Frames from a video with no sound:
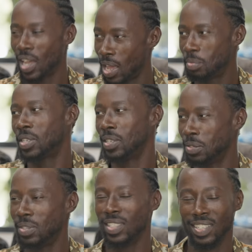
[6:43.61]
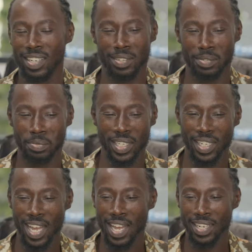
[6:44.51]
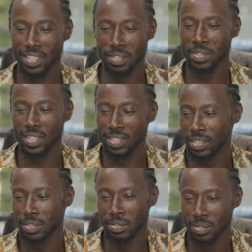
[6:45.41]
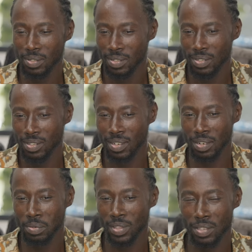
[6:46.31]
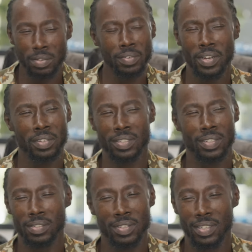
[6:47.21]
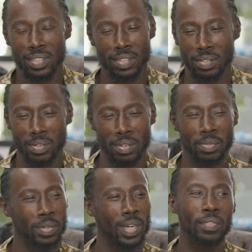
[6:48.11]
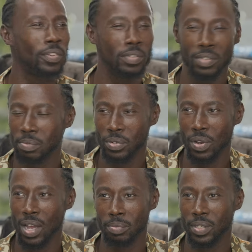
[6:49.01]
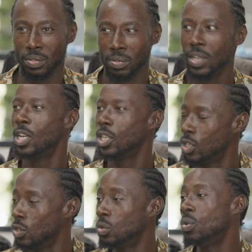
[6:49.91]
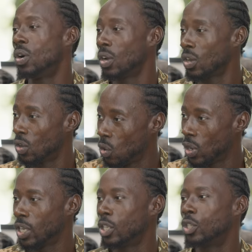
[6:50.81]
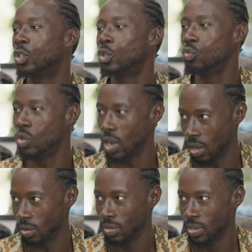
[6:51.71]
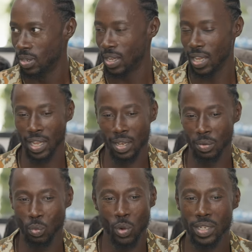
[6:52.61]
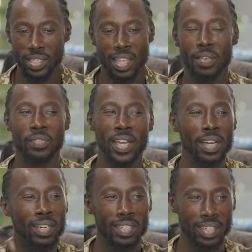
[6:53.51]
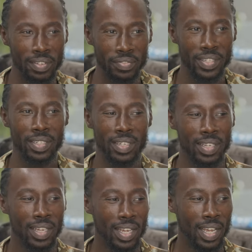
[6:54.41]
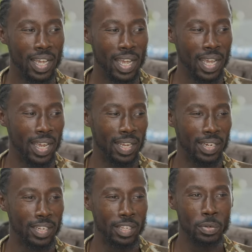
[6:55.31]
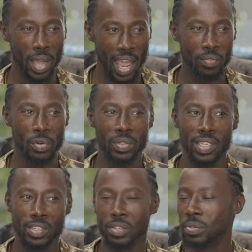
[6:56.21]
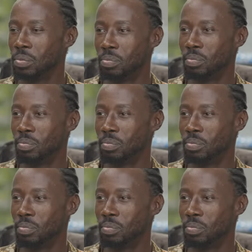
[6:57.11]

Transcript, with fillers: absolutely know when god chooses you uh, when the universe chooses you or whatever you subscribe to you are going to know and once that veil is lifted and you have on these new